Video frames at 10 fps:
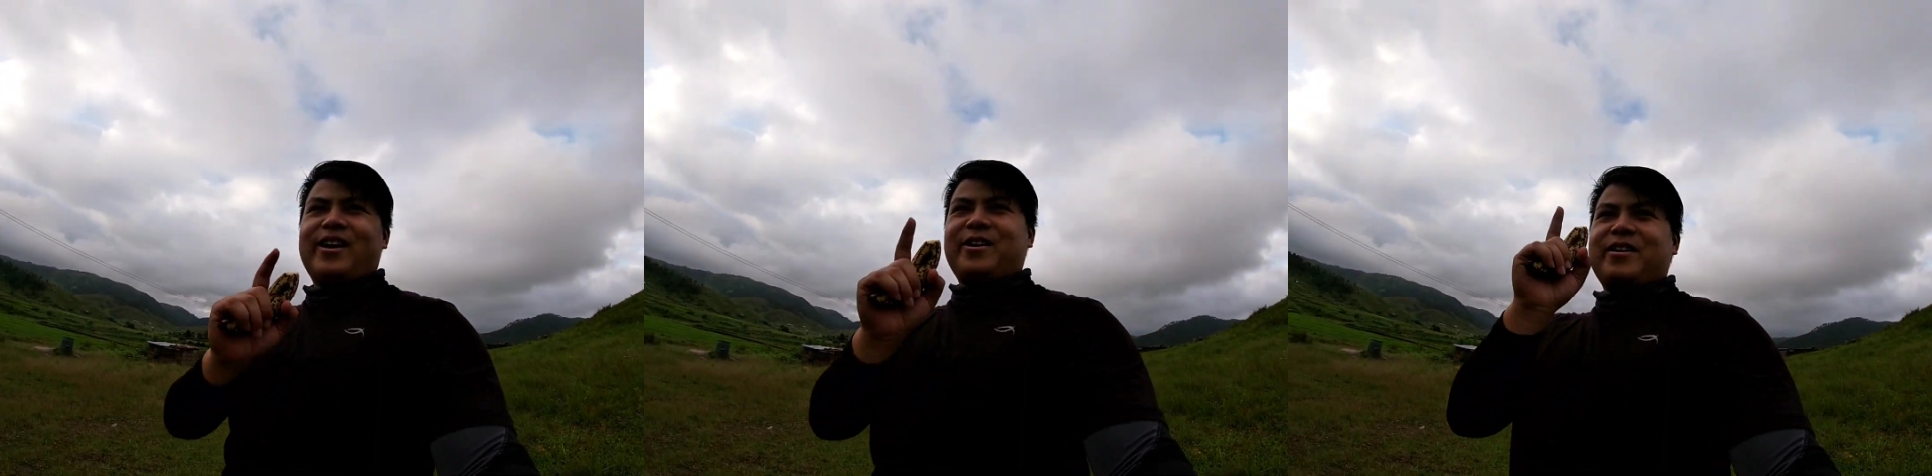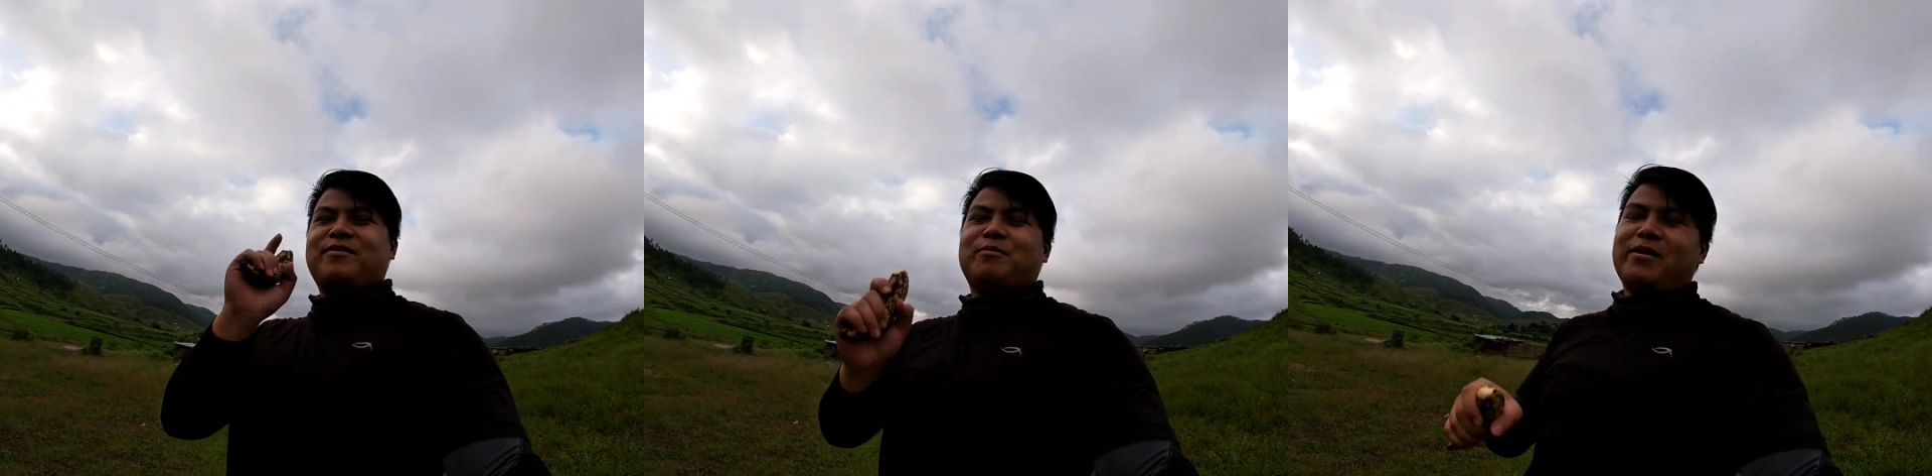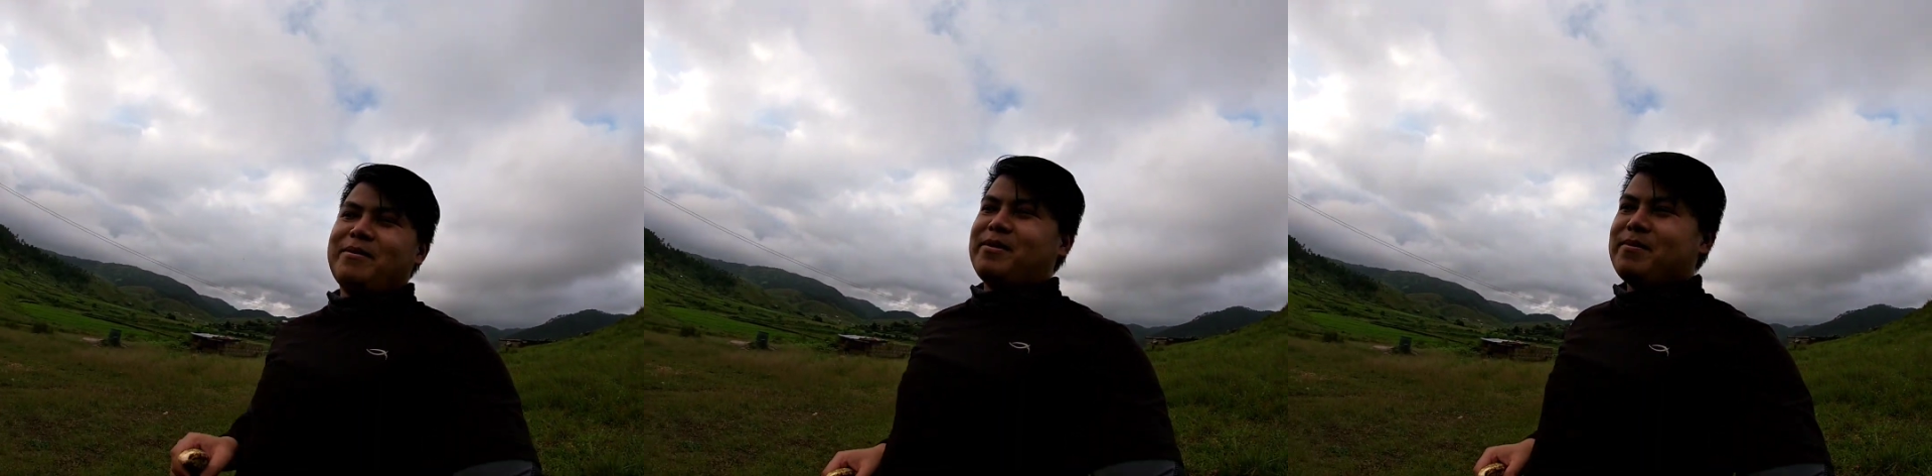i don't have to
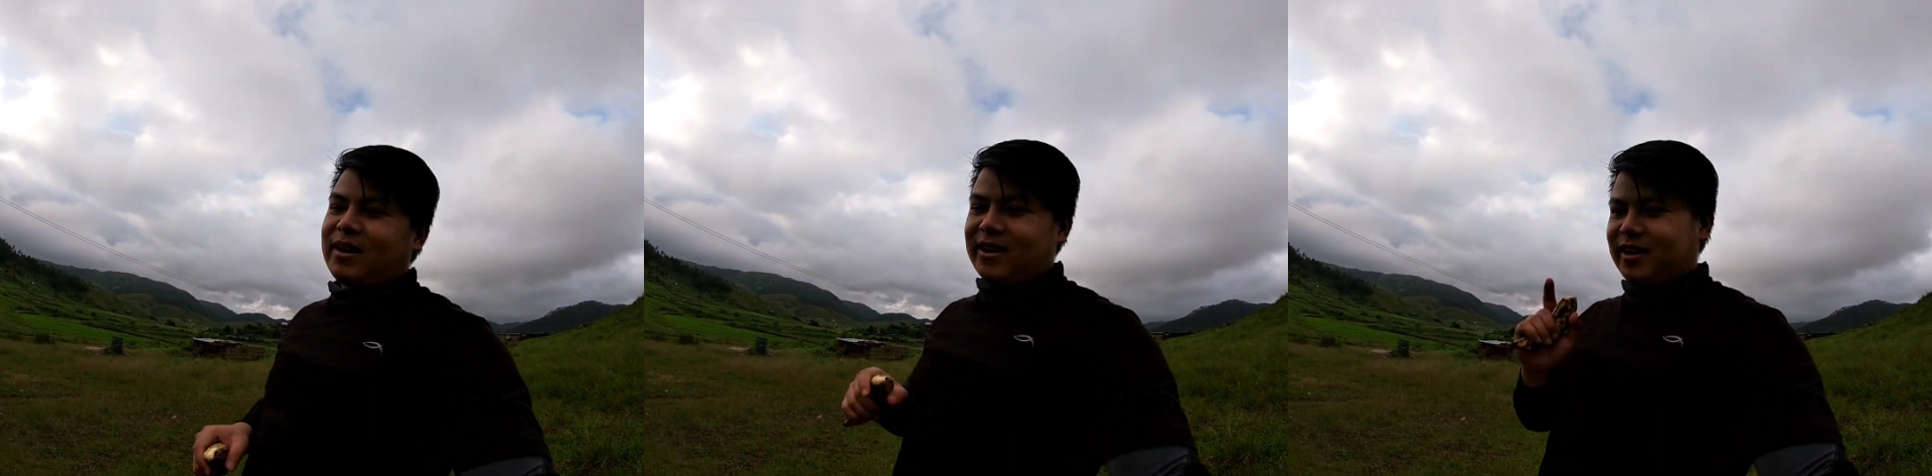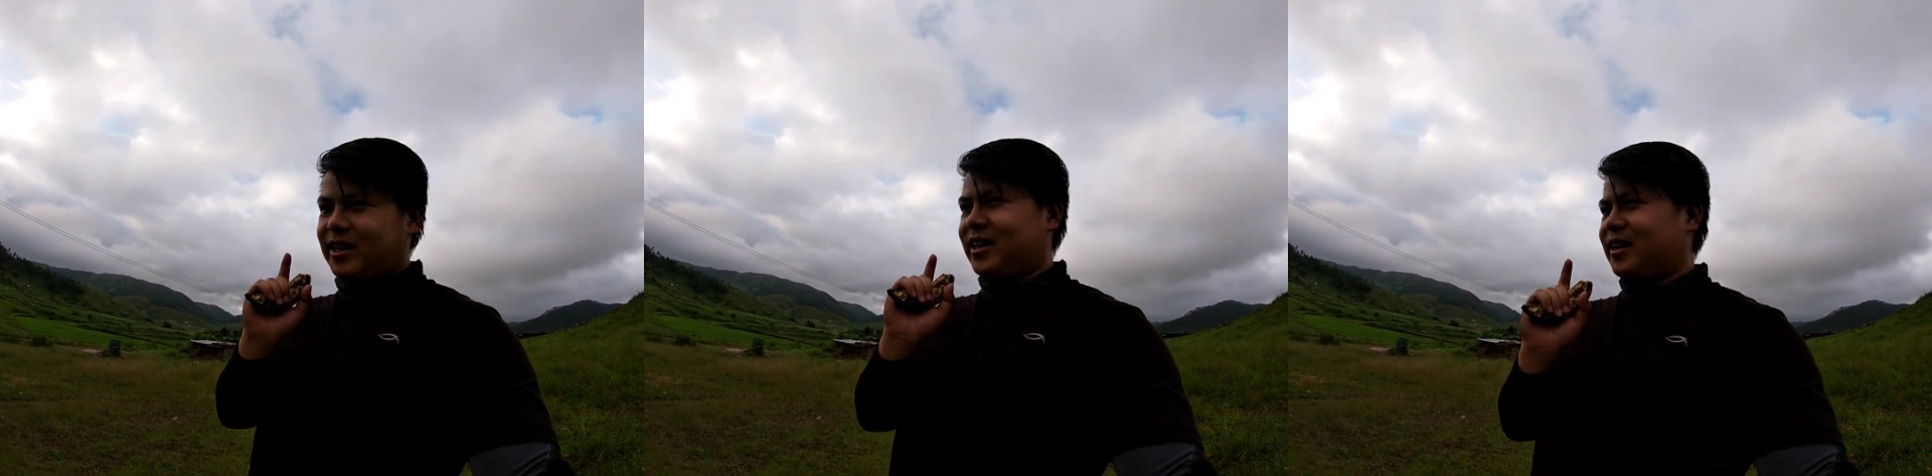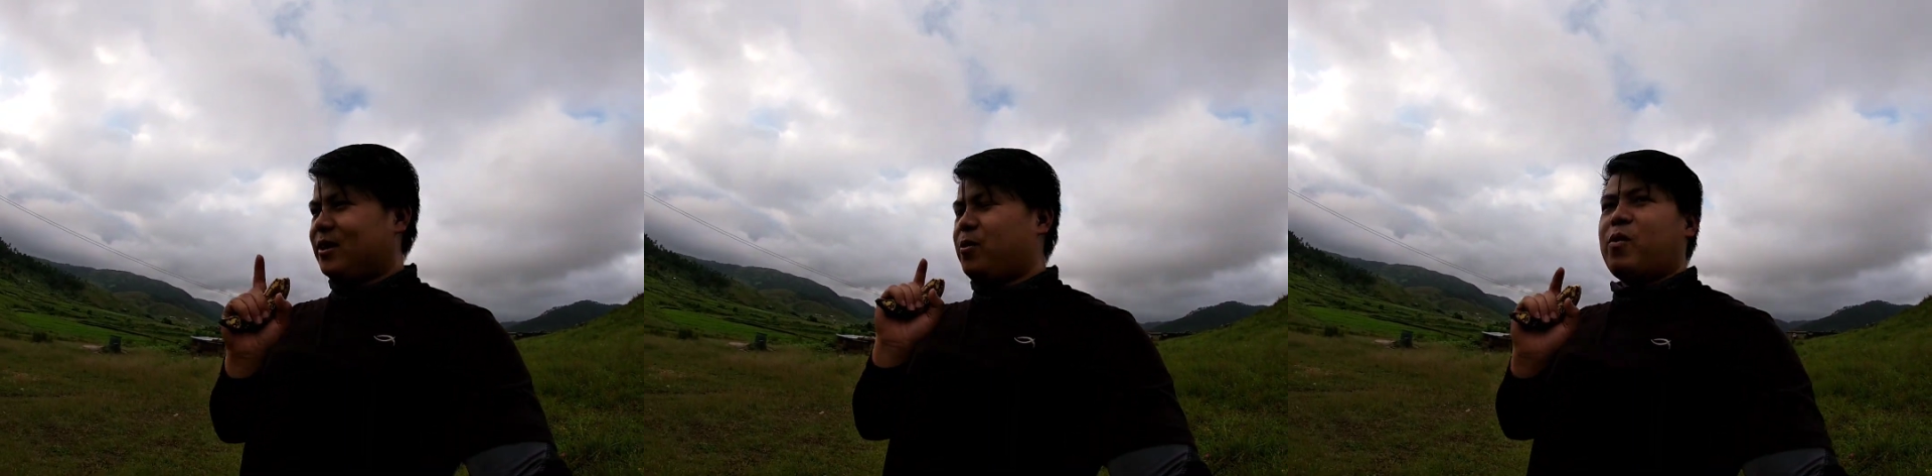blame him uh,
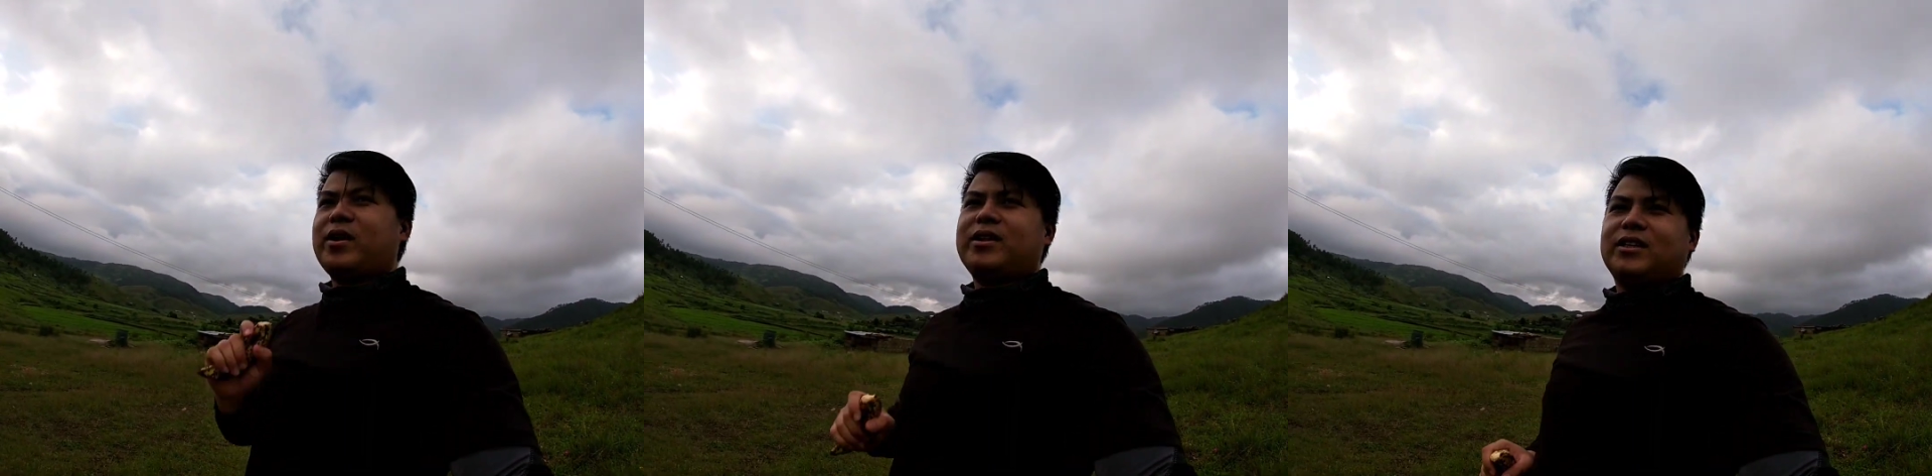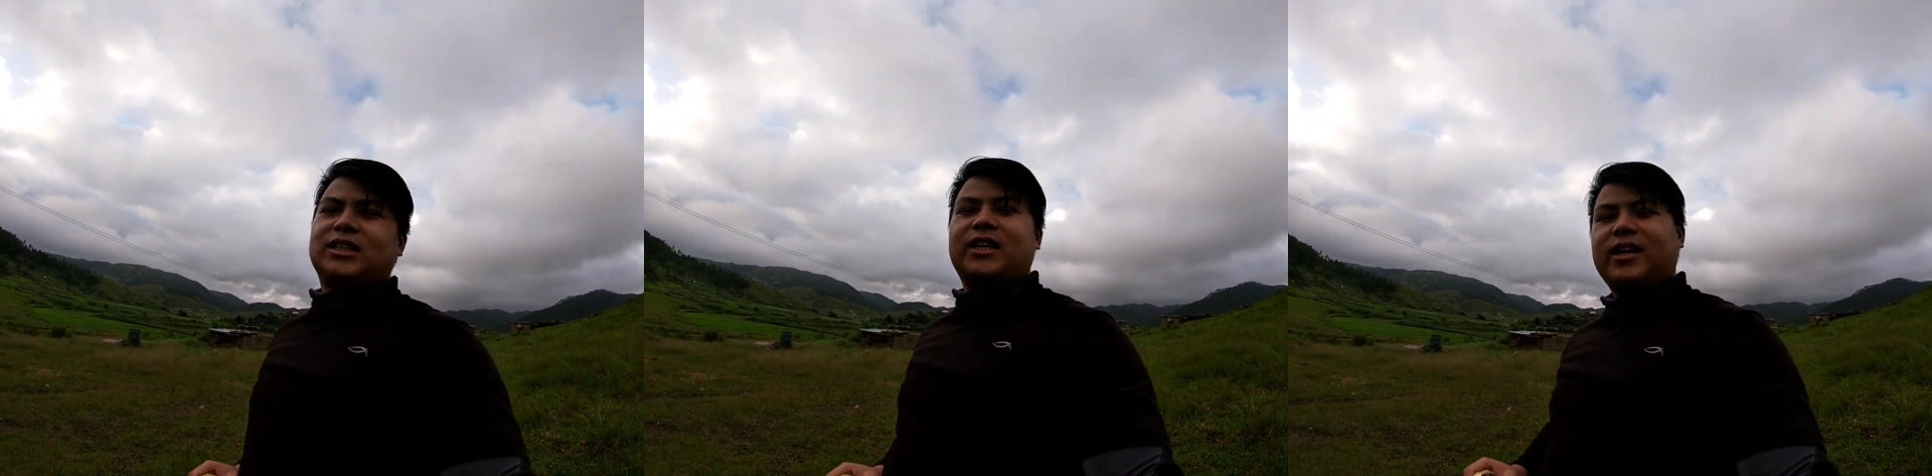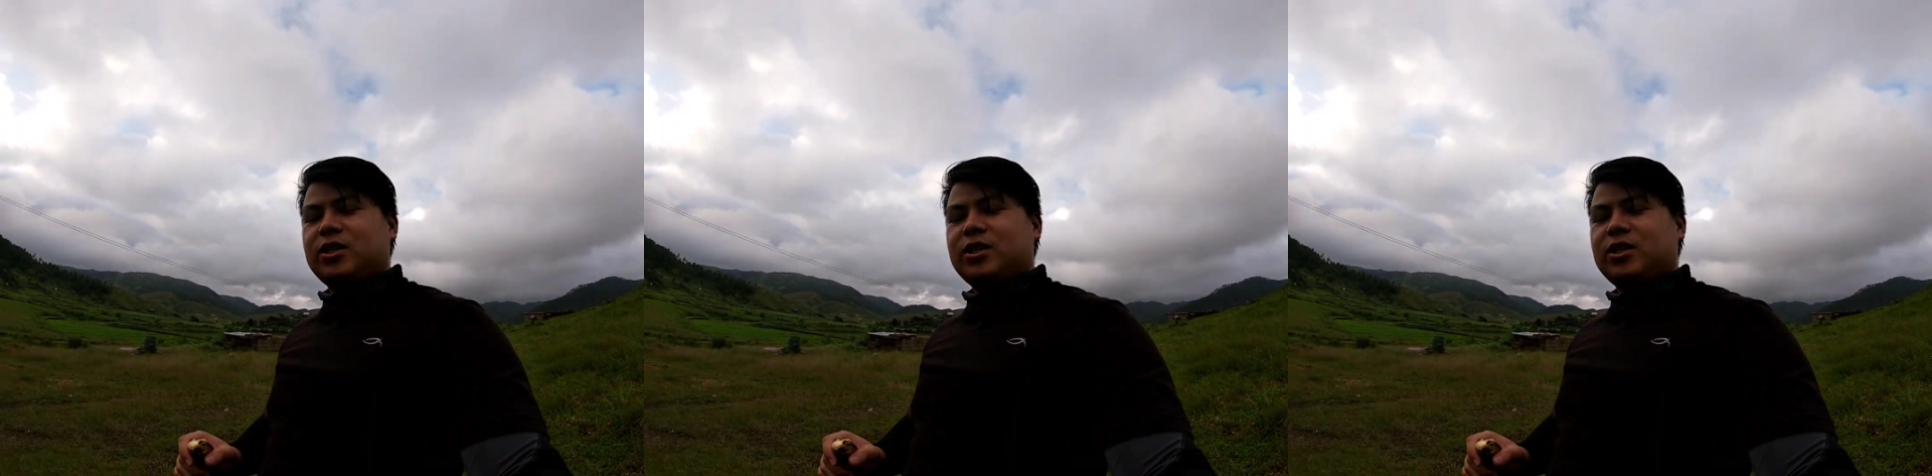we won this